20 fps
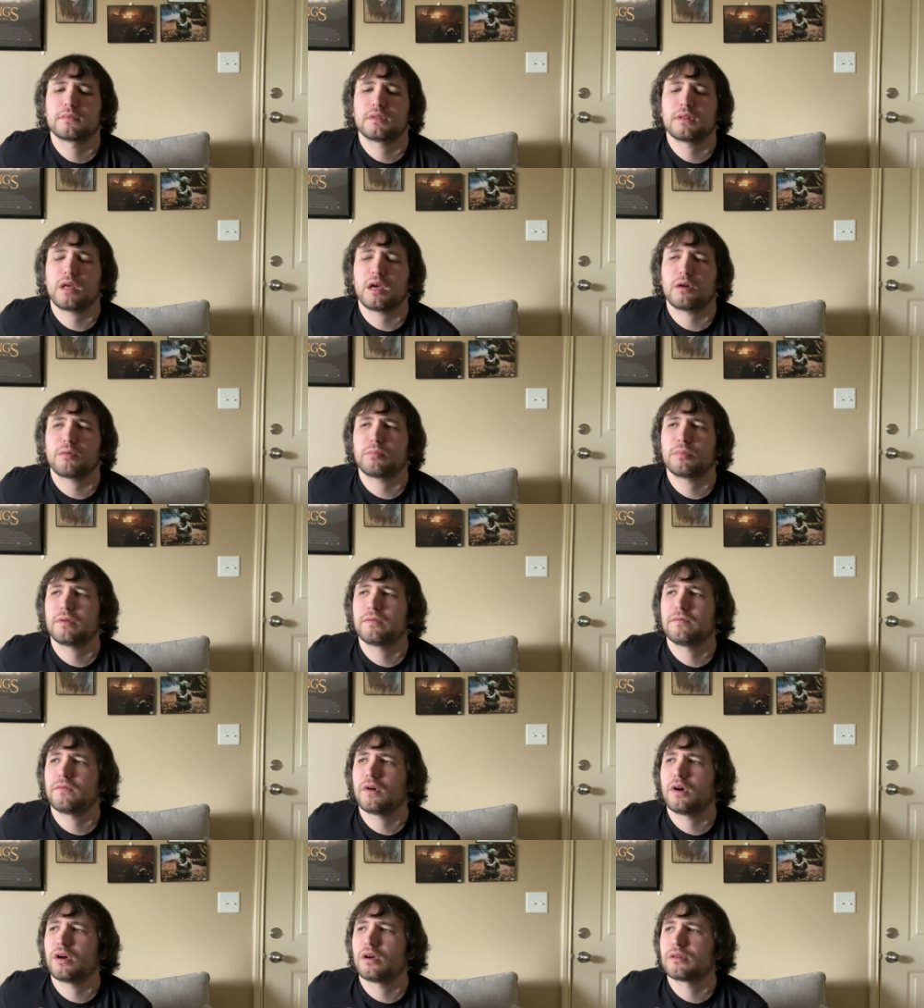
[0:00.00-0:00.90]
That'll be
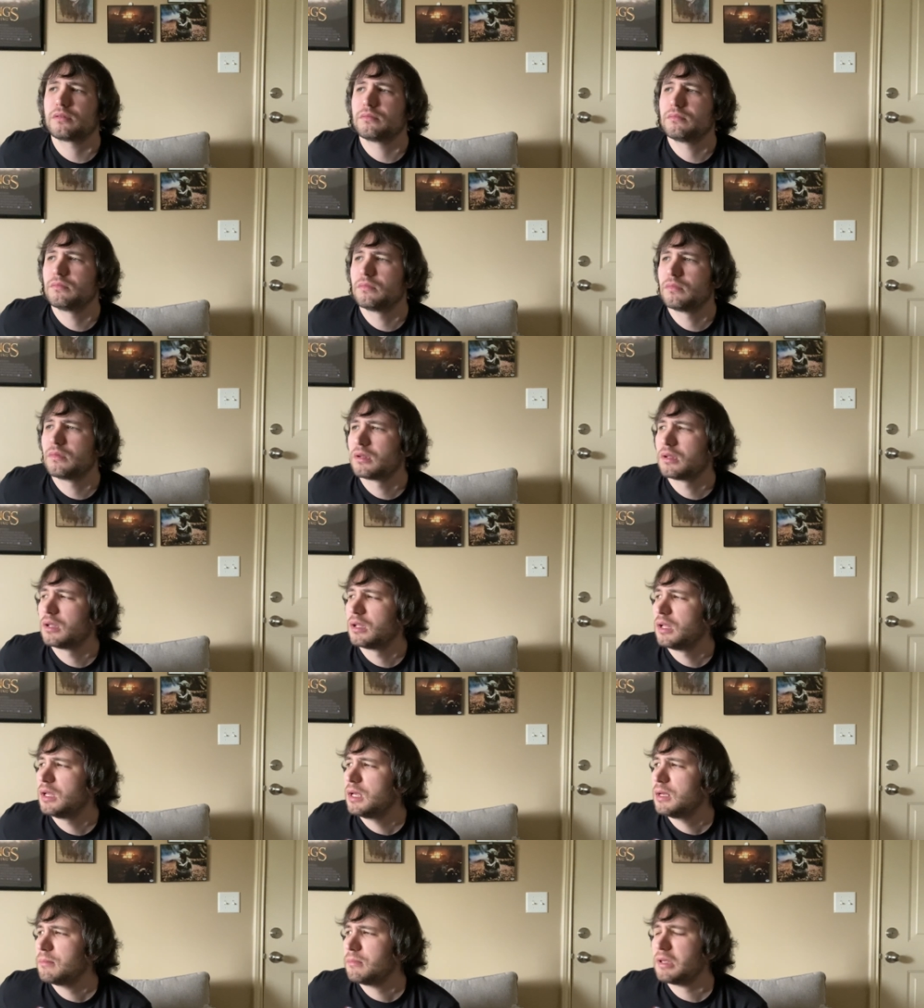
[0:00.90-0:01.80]
fun.
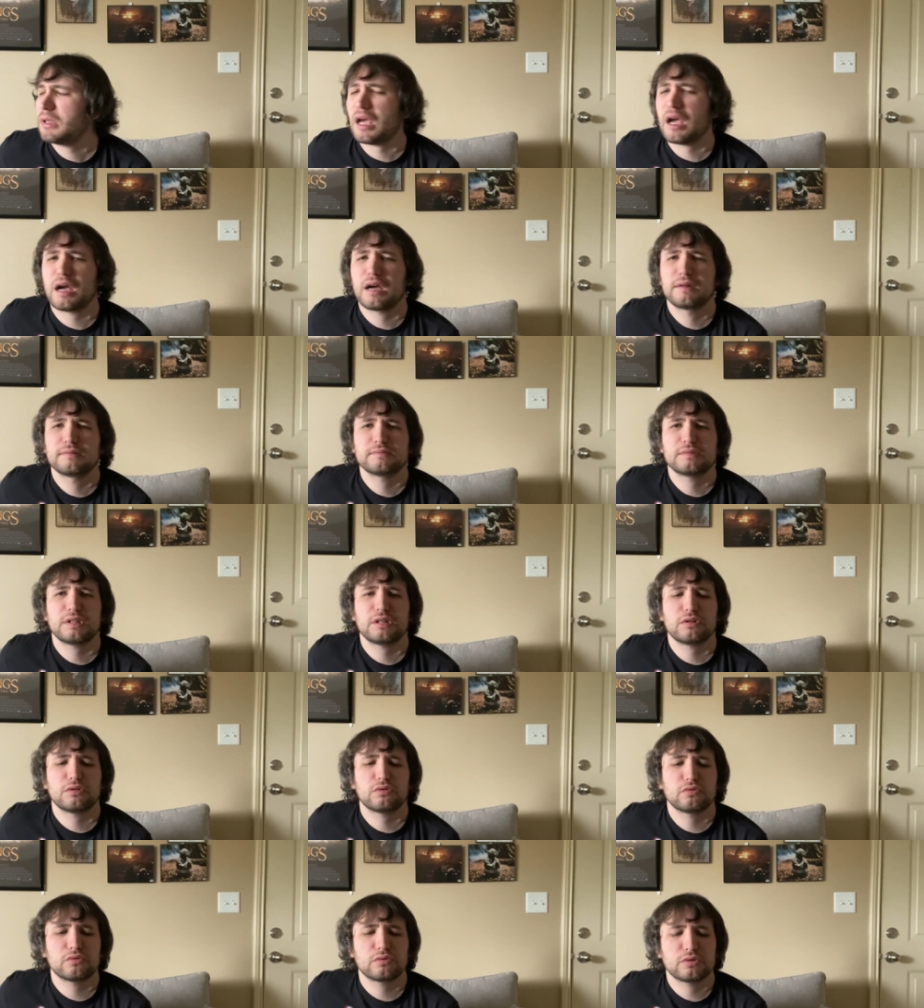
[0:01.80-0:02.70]
Yeah,
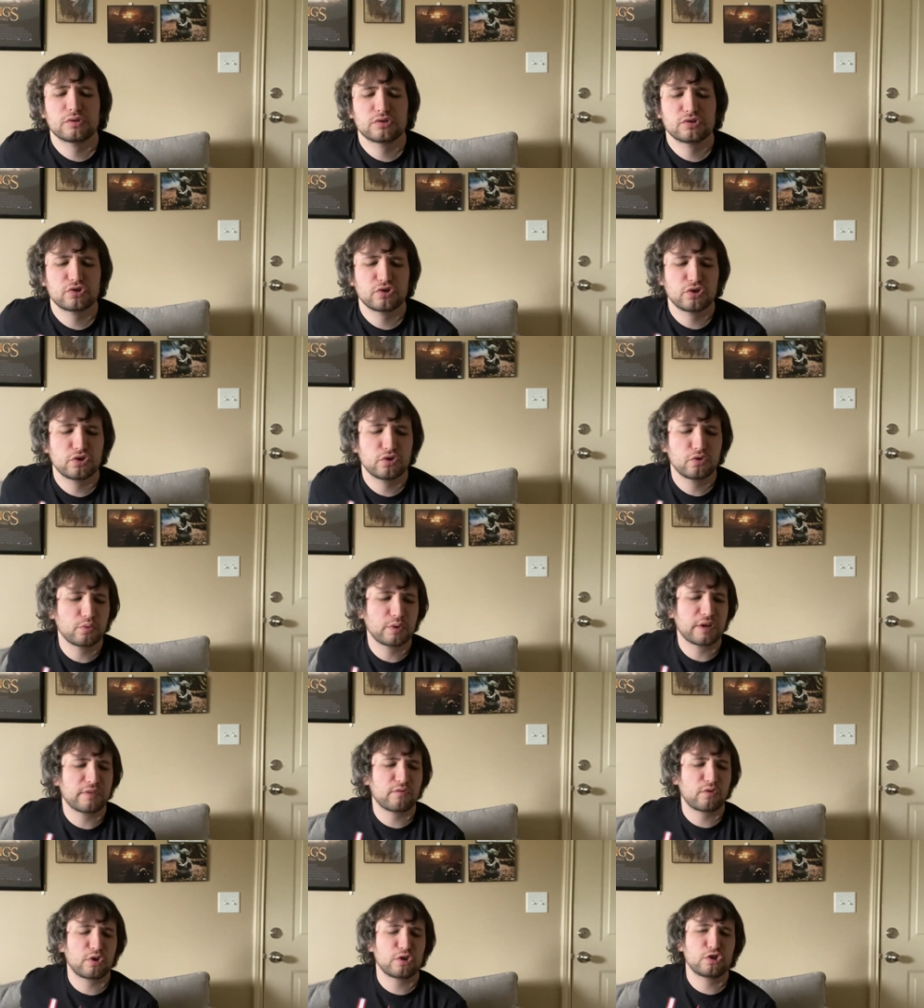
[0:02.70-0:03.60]
I'll uh, see you
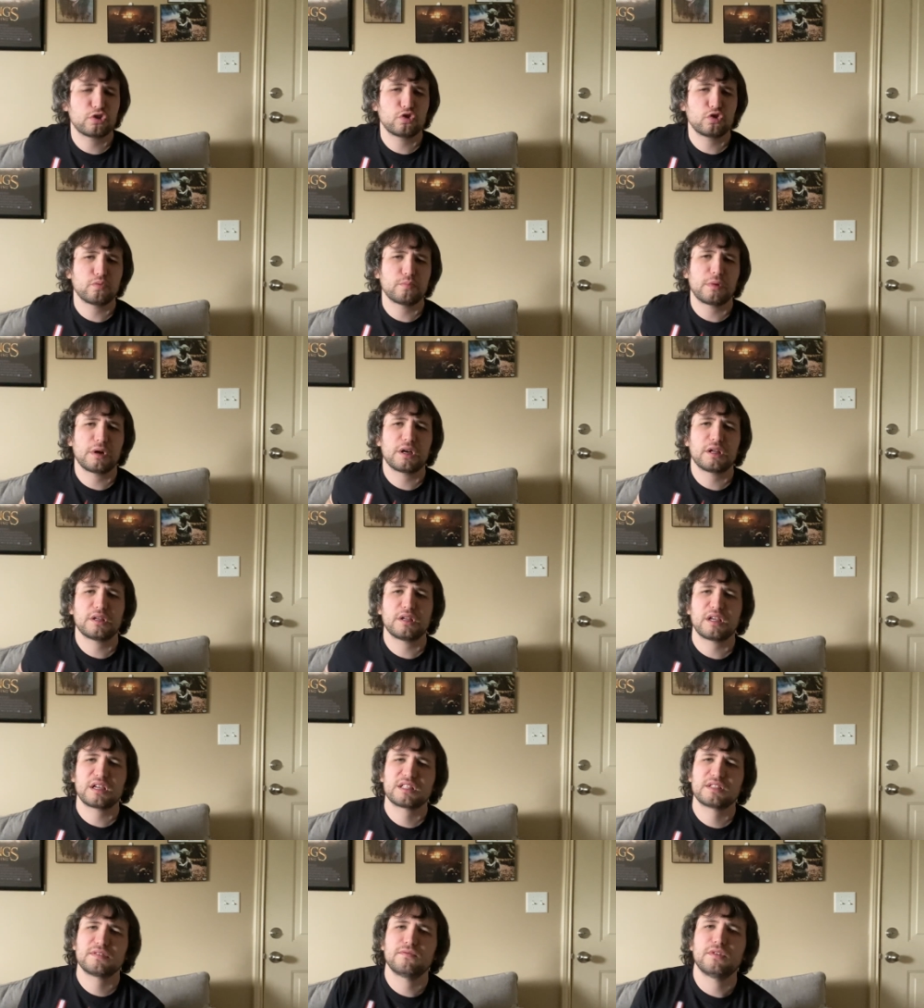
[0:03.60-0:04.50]
whenever I do my
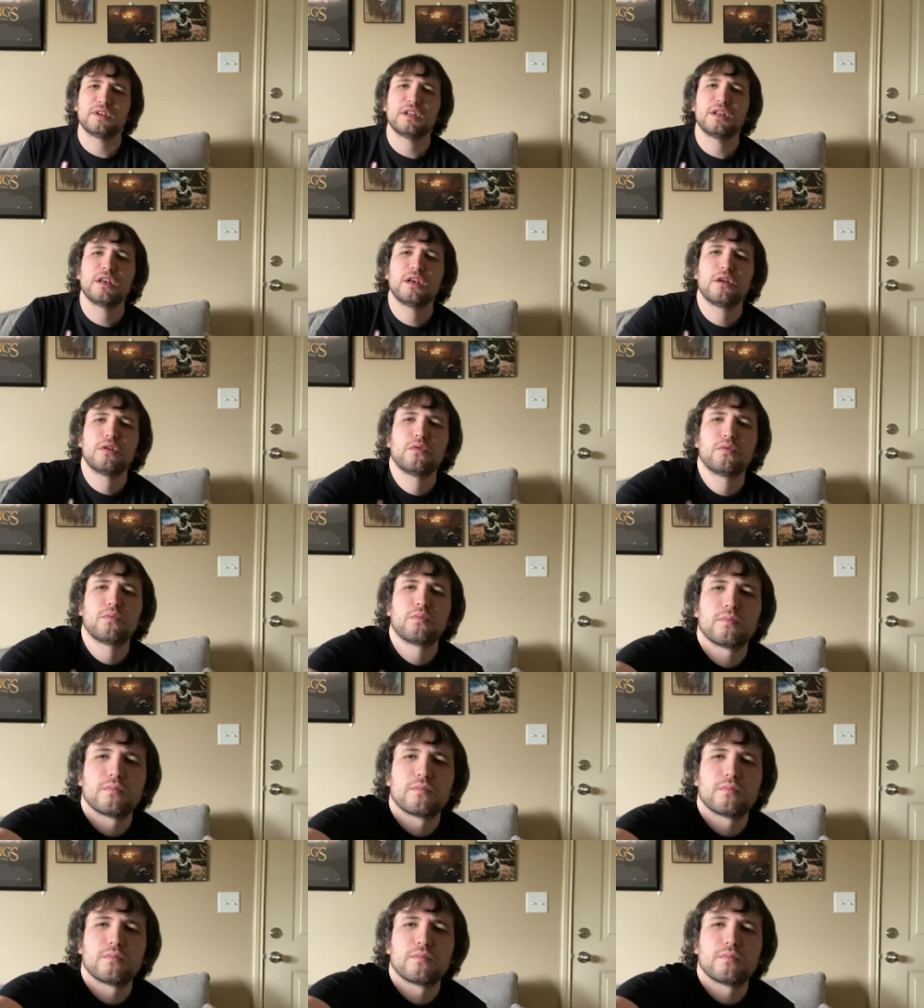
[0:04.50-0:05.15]
next video.